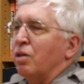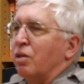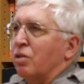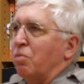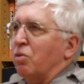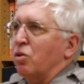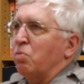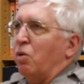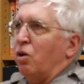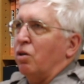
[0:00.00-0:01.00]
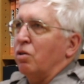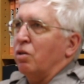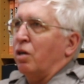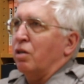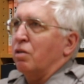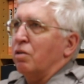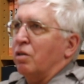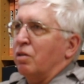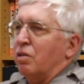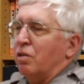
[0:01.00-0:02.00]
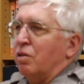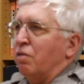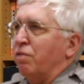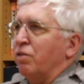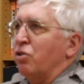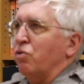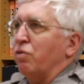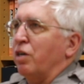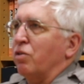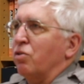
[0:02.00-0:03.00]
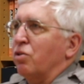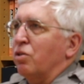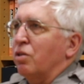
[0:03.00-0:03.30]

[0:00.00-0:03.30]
some of the small, not efficient routes.